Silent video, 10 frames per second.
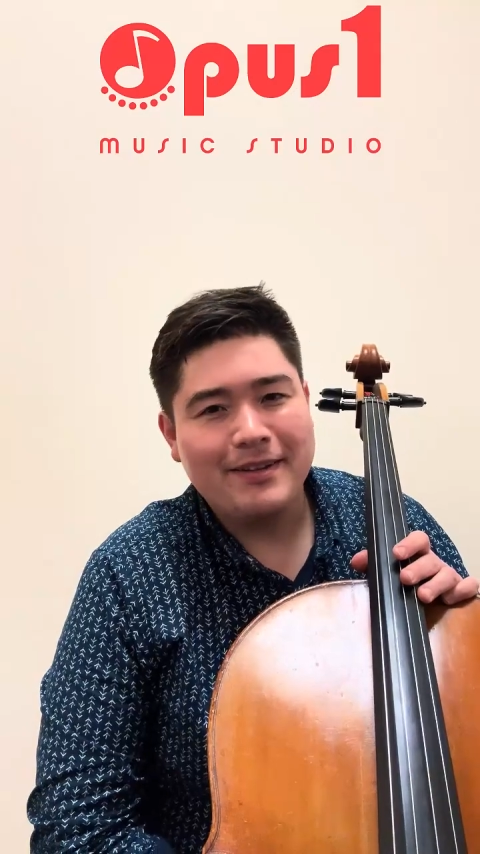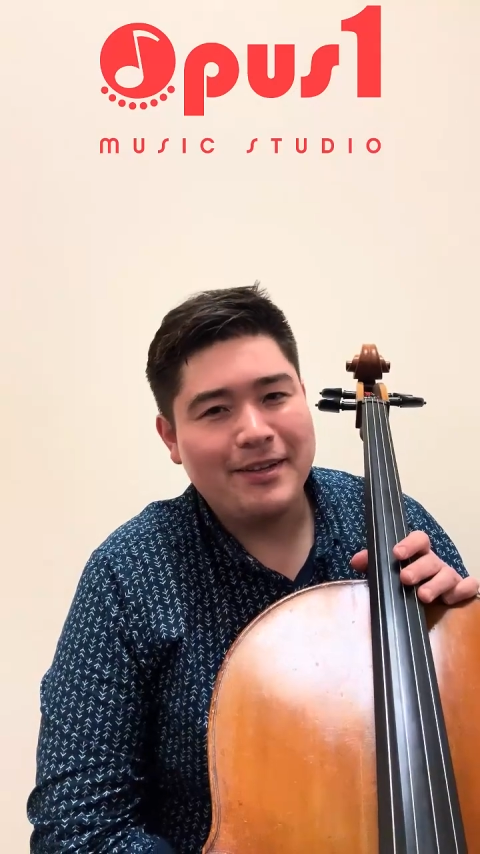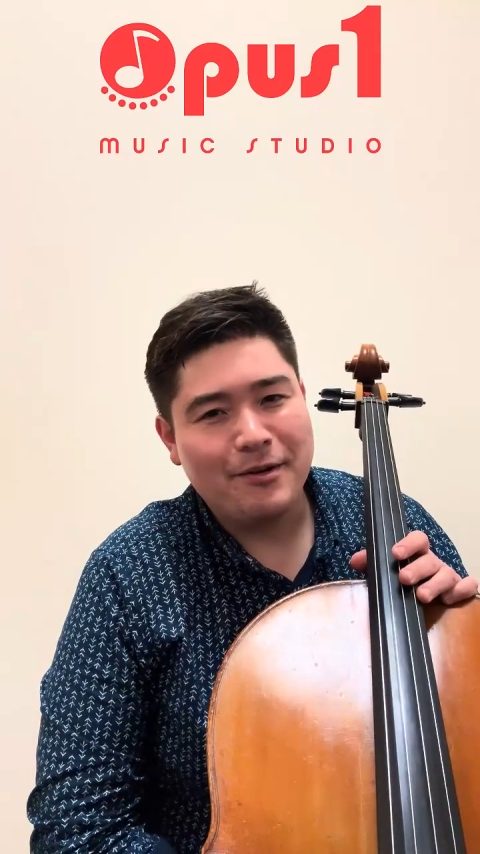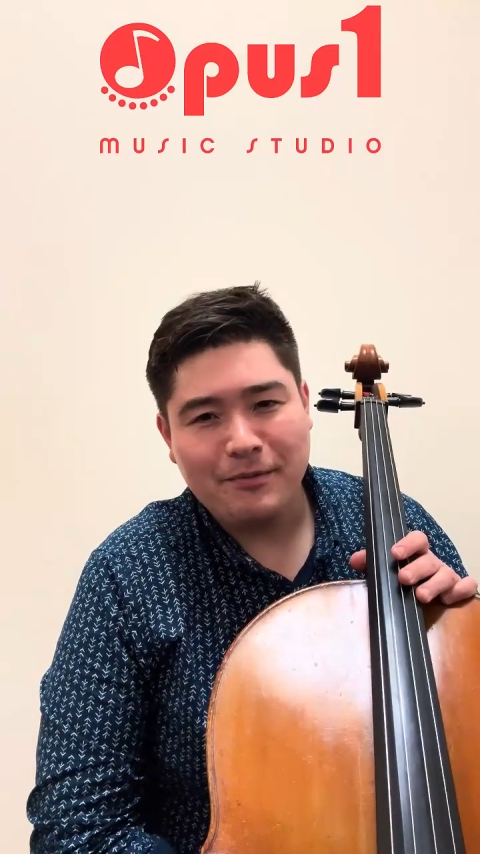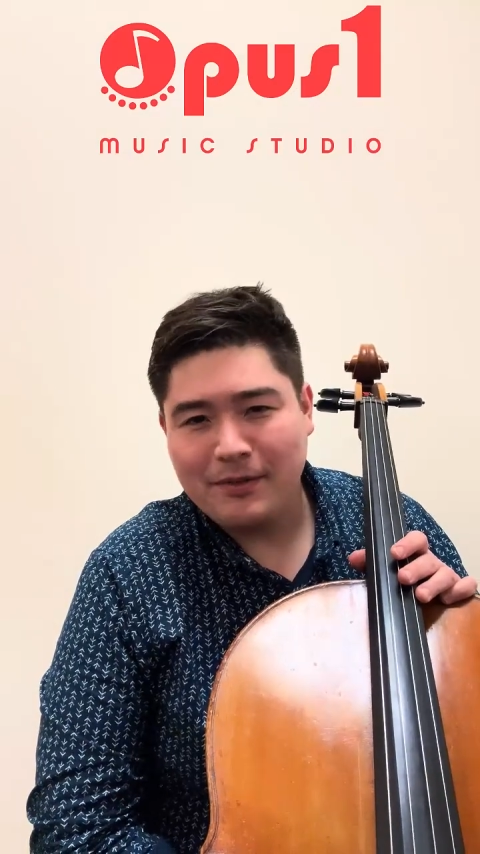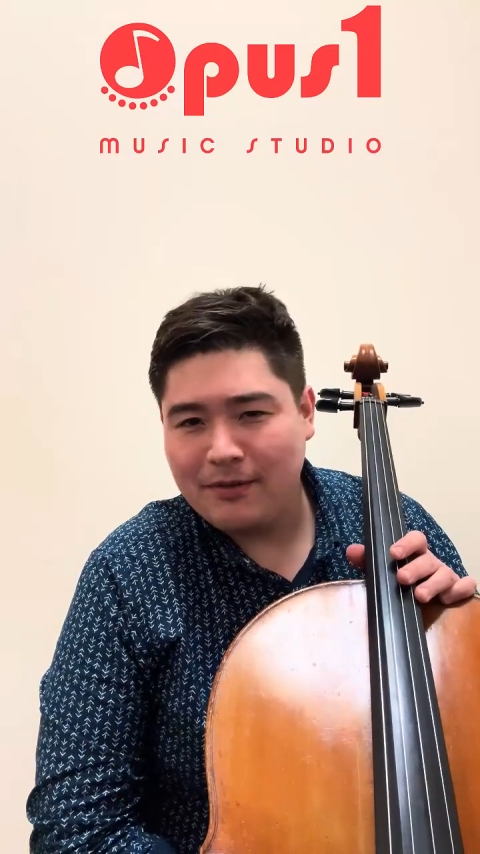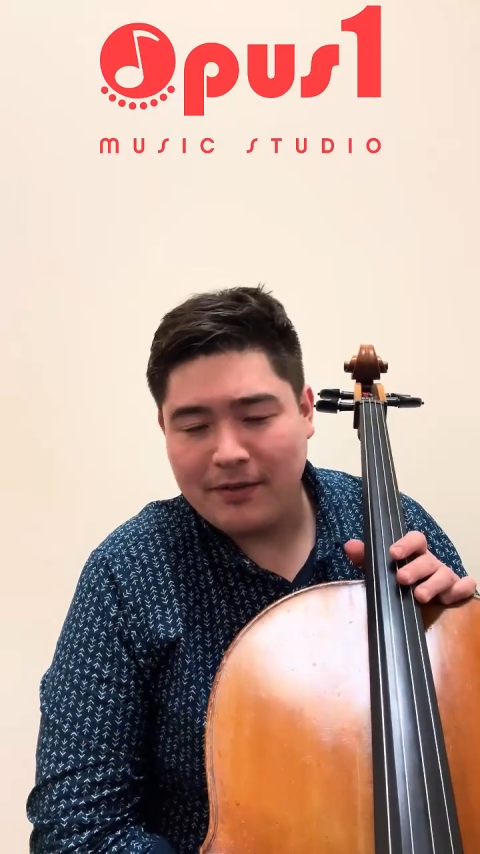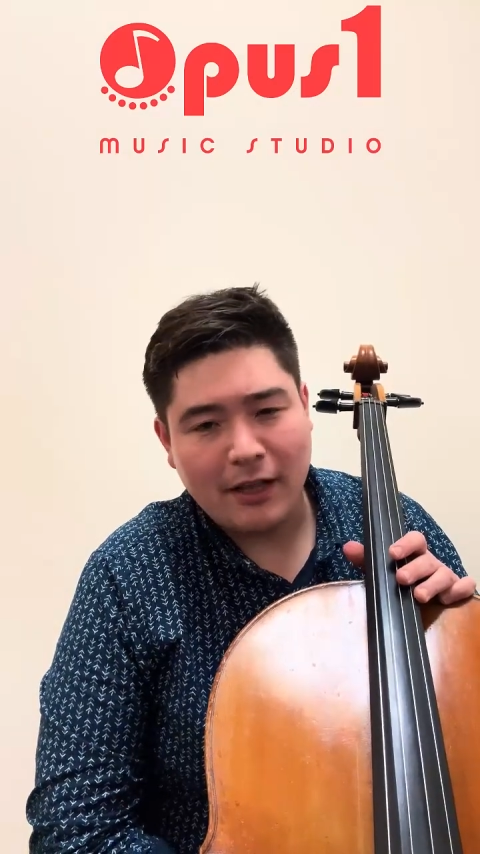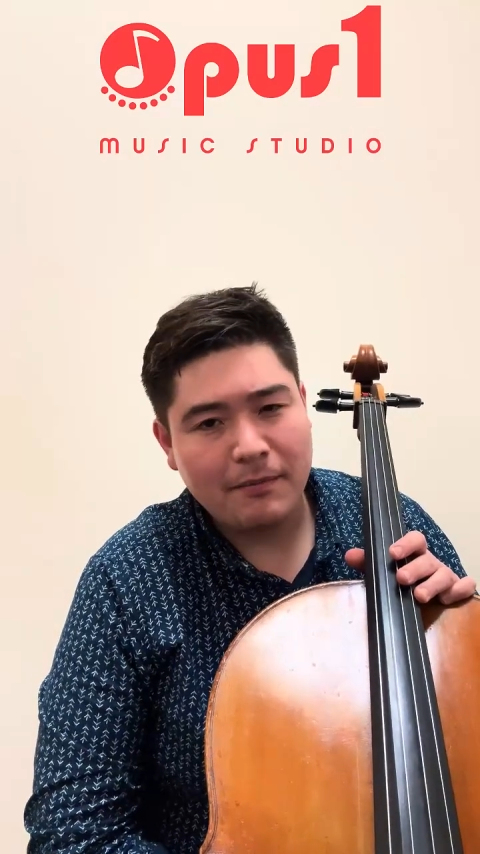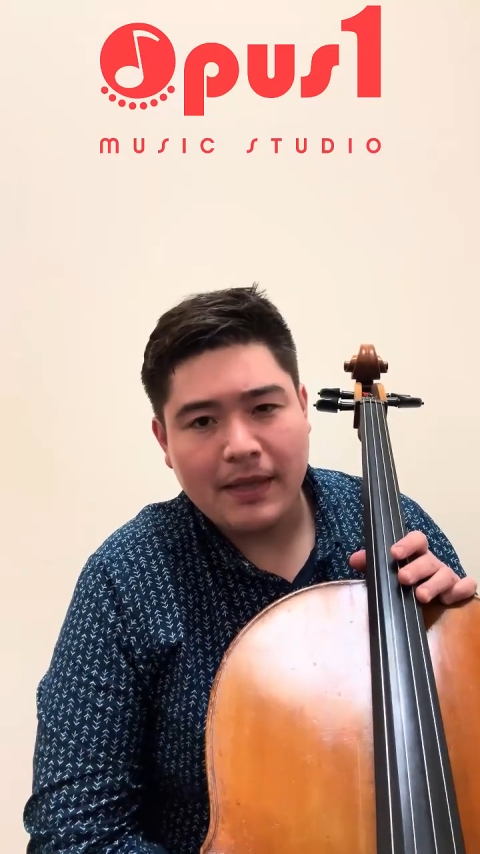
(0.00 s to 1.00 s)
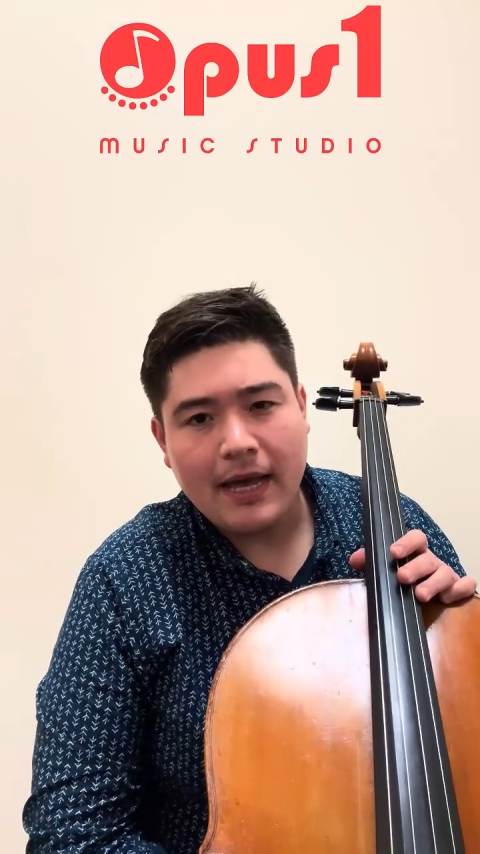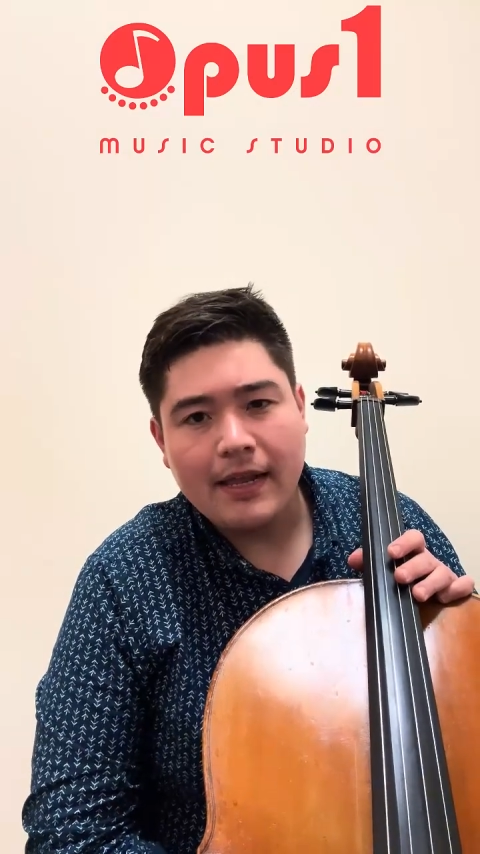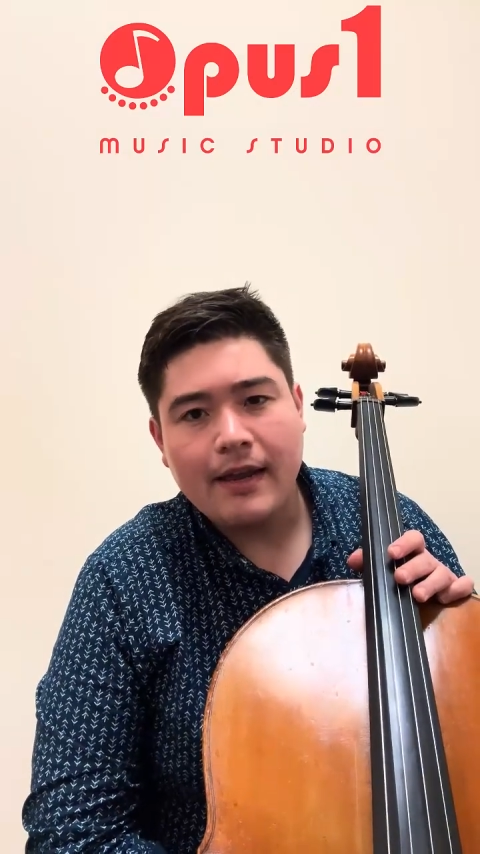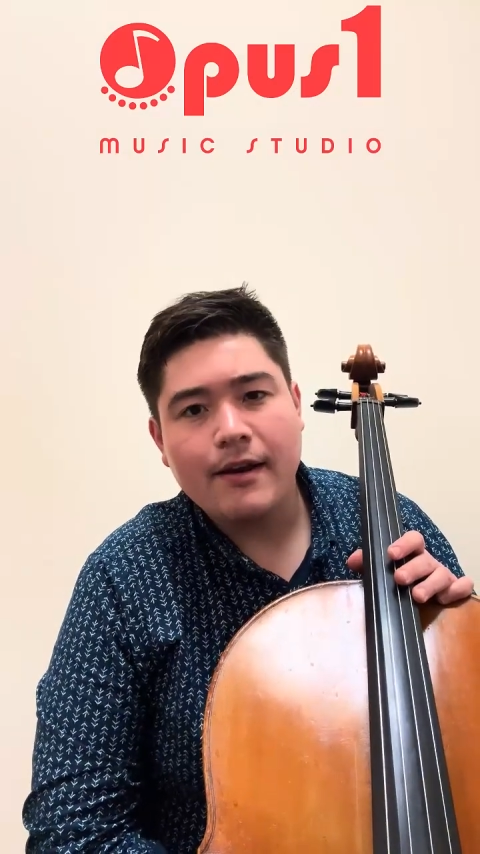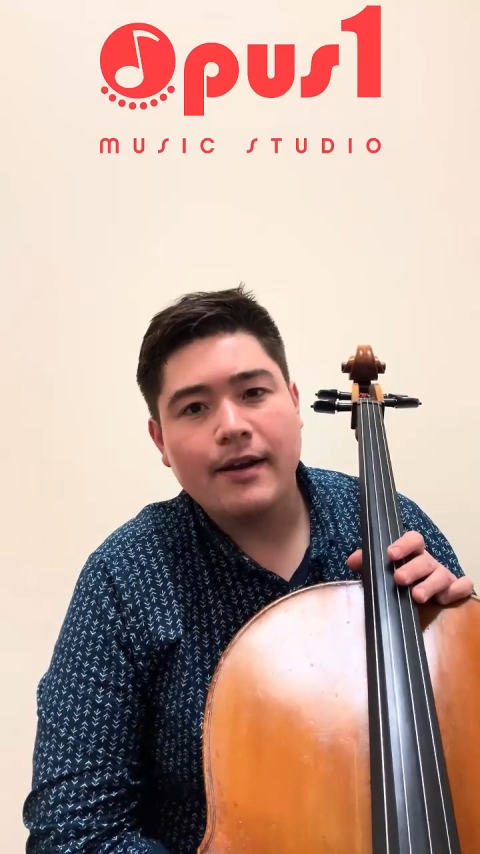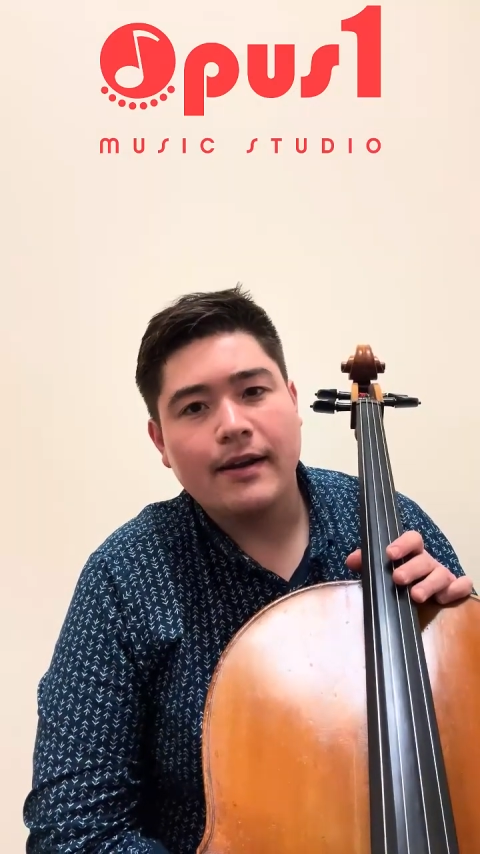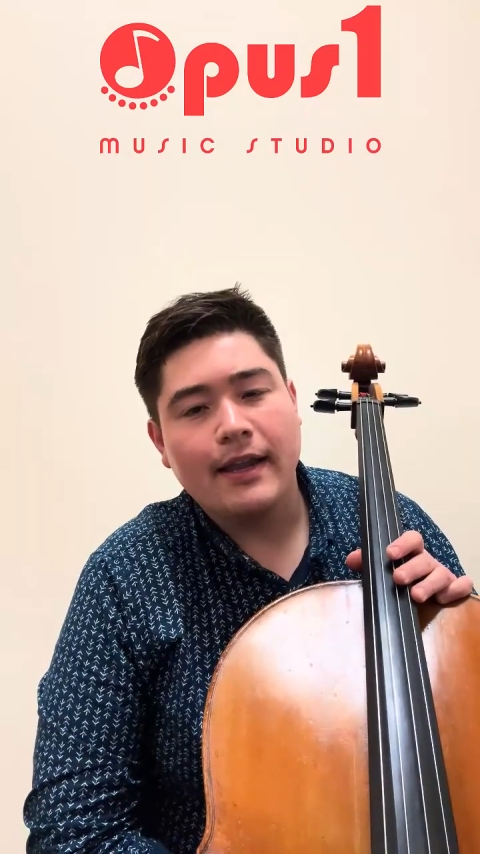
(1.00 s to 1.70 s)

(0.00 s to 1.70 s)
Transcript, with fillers: you know, develop that ear and,